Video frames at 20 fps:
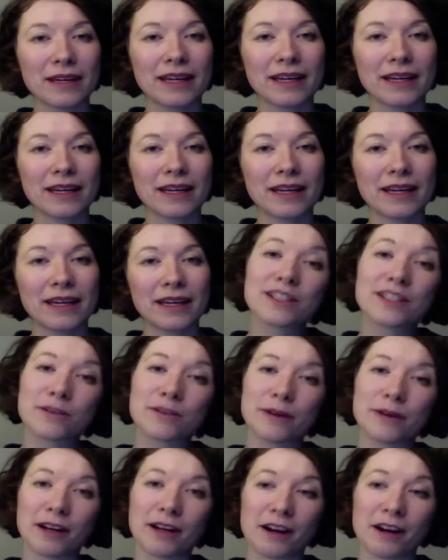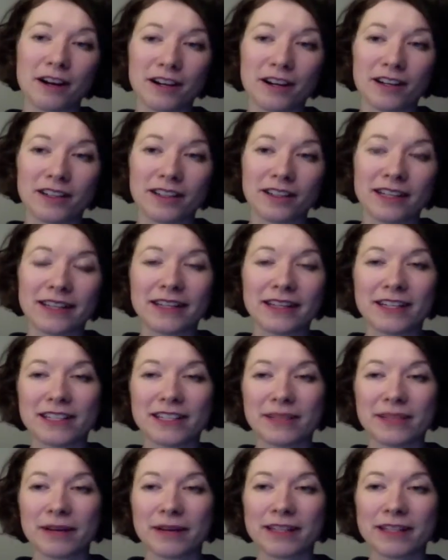it is quite hard, and I
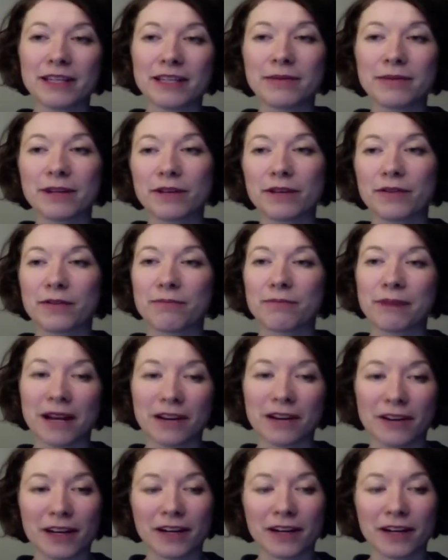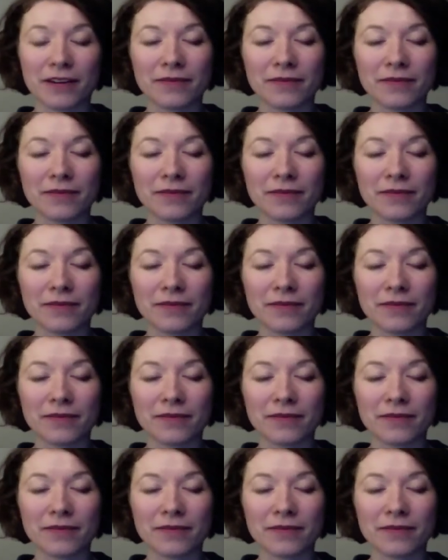see a bit of a barrier.